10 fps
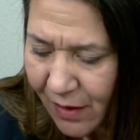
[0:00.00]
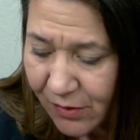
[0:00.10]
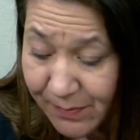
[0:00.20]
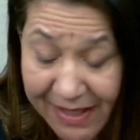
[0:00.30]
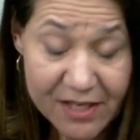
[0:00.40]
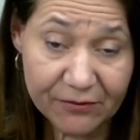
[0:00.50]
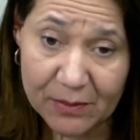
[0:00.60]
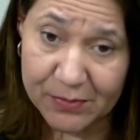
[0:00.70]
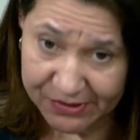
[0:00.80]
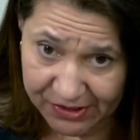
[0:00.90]
Many of our
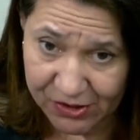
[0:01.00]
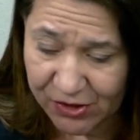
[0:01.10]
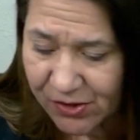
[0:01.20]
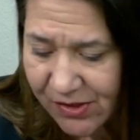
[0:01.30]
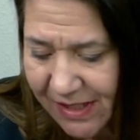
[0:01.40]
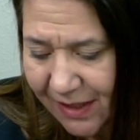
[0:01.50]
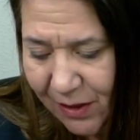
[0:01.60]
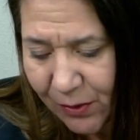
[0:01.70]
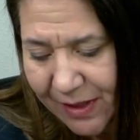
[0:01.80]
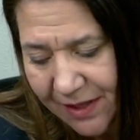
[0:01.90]
positions
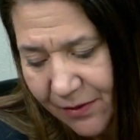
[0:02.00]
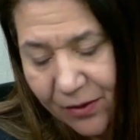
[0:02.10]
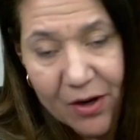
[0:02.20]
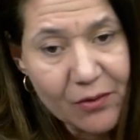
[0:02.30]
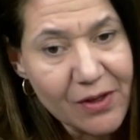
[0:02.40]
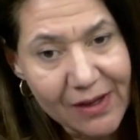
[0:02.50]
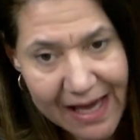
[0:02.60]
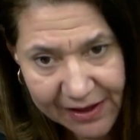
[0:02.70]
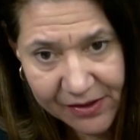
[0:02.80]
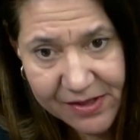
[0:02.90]
include either career
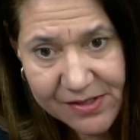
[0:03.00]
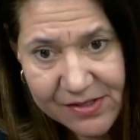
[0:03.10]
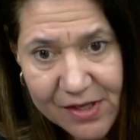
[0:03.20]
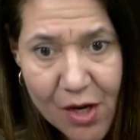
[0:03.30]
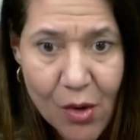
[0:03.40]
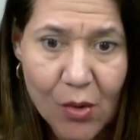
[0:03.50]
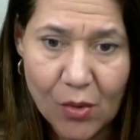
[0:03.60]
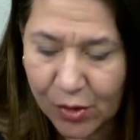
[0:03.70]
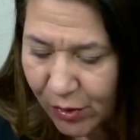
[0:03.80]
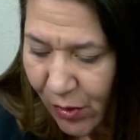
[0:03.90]
ladders
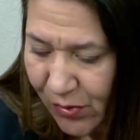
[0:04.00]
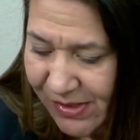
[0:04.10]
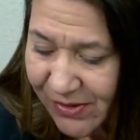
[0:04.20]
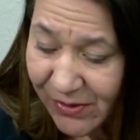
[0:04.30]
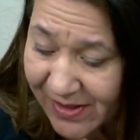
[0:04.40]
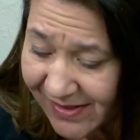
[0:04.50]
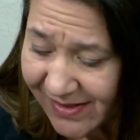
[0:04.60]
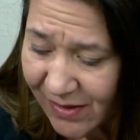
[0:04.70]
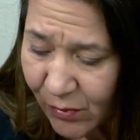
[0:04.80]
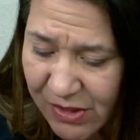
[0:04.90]
or growth
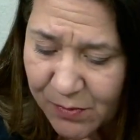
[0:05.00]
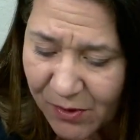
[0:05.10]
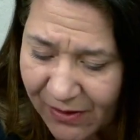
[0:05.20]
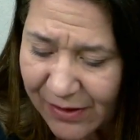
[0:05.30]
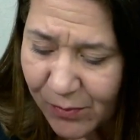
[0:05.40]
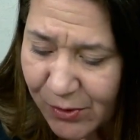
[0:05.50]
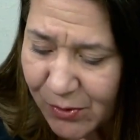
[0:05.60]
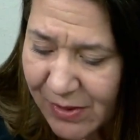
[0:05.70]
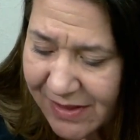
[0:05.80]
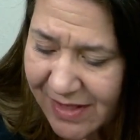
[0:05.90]
series, which provide
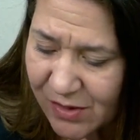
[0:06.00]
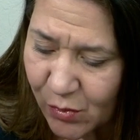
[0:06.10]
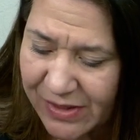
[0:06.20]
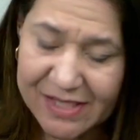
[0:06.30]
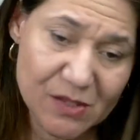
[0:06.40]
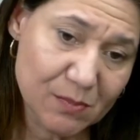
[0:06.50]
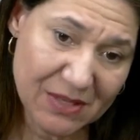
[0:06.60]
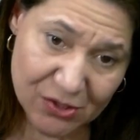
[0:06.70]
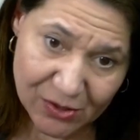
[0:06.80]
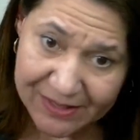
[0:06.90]
opportunities with
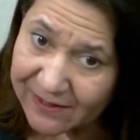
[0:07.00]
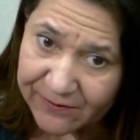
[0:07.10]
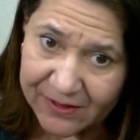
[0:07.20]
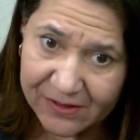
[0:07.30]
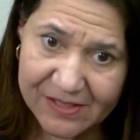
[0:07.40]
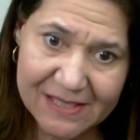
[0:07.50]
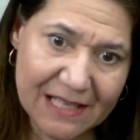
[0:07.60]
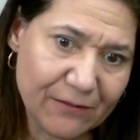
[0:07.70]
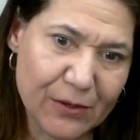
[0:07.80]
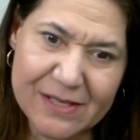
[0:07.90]
specialty fields,
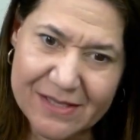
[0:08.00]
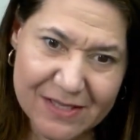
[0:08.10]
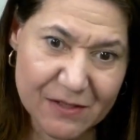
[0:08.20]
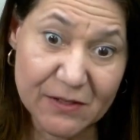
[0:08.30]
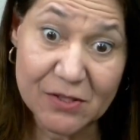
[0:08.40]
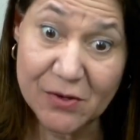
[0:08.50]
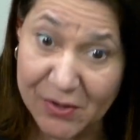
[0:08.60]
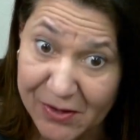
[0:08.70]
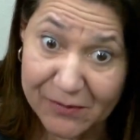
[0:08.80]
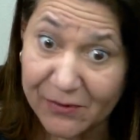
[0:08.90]
like for instance,
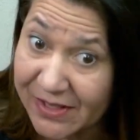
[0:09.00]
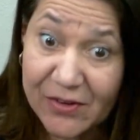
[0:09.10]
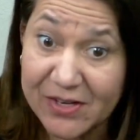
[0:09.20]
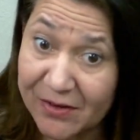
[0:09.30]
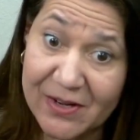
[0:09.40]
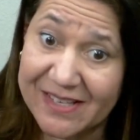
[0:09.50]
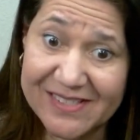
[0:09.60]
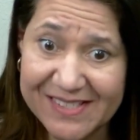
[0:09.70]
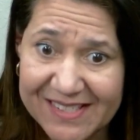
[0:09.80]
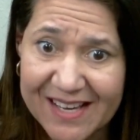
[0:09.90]
veterinarians.